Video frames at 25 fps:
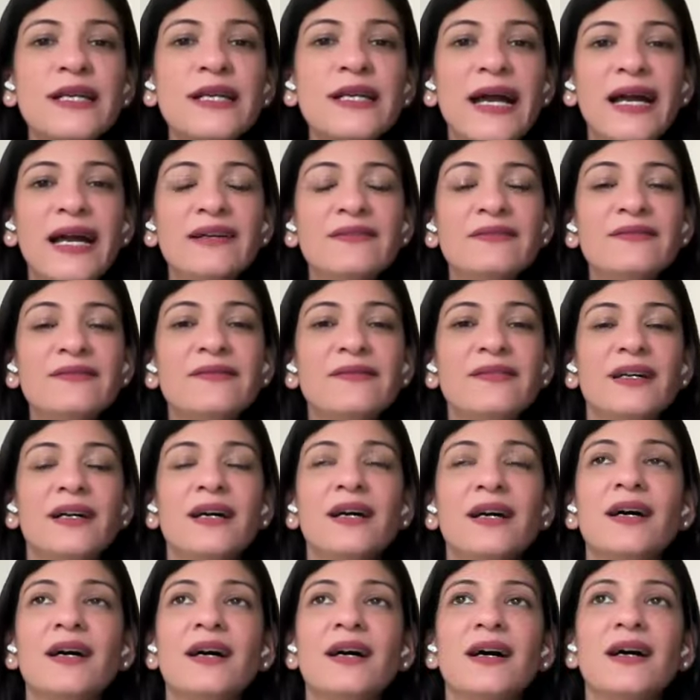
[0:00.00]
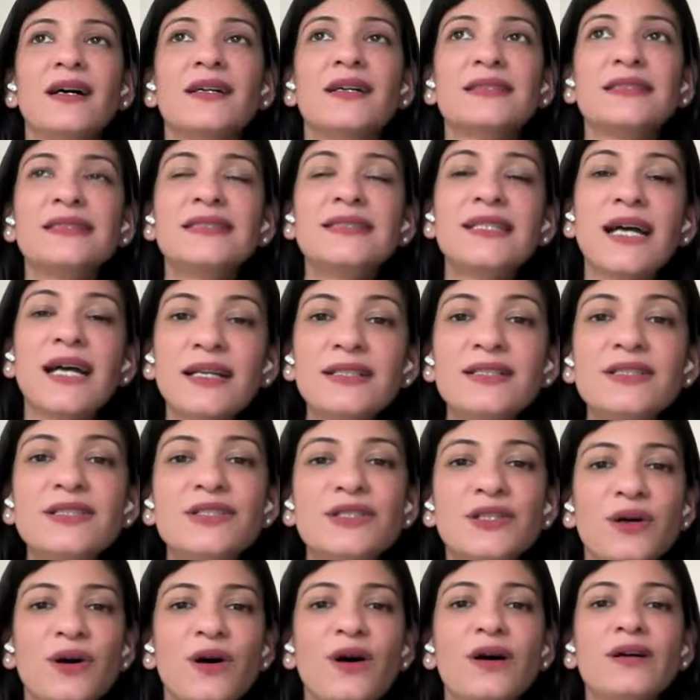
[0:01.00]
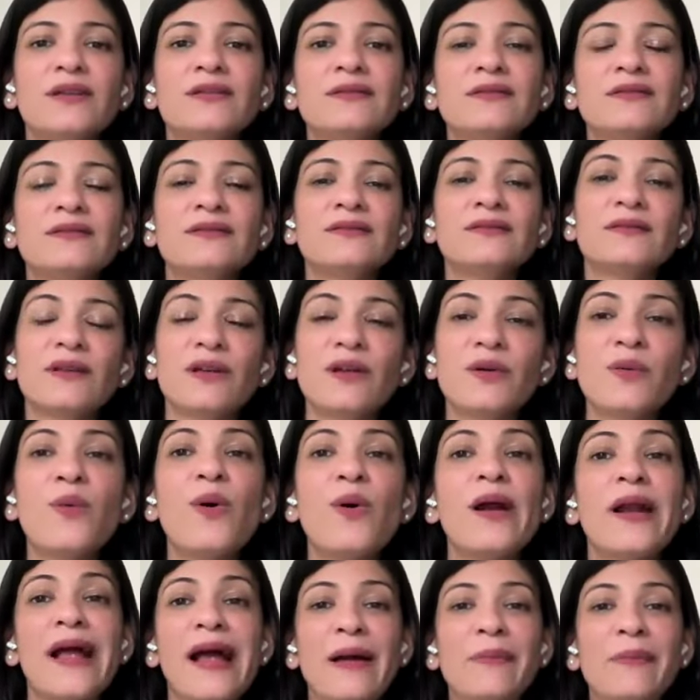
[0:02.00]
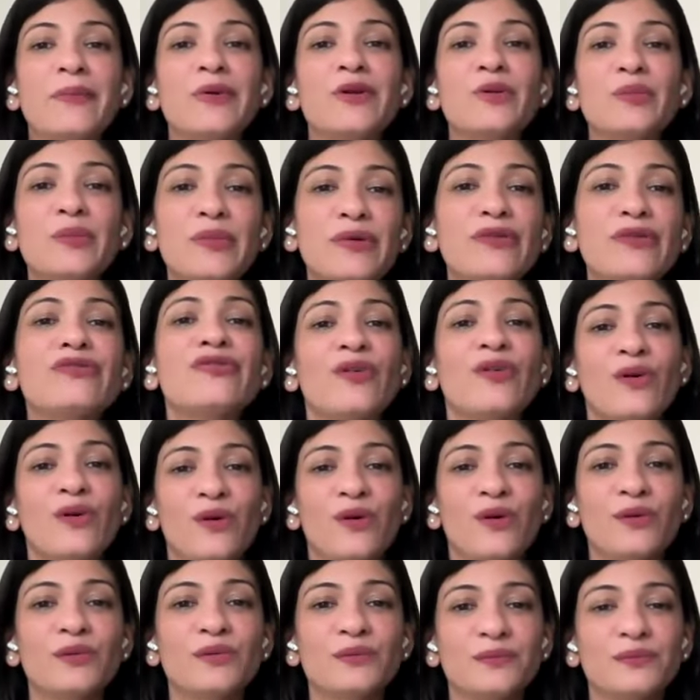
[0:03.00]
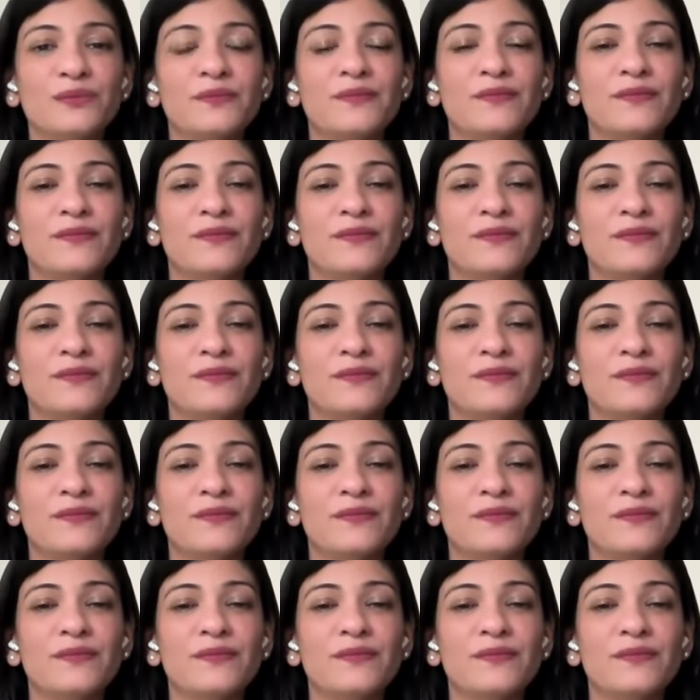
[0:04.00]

could have touched on what happened before,